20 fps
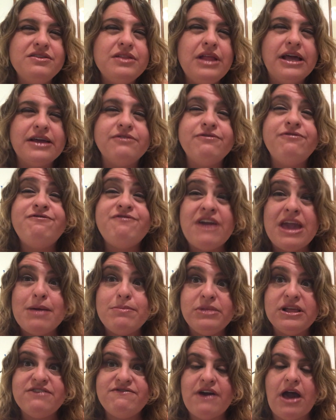Like
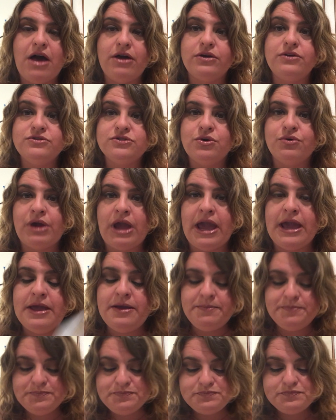family values, okay?
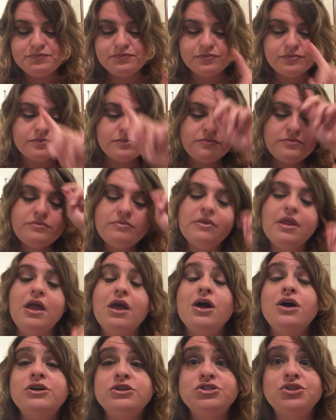
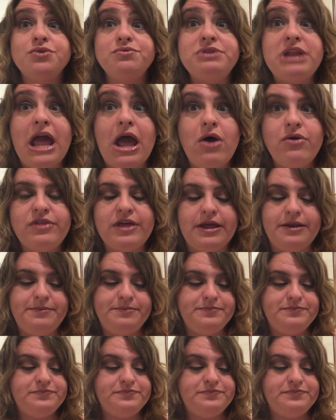So now then,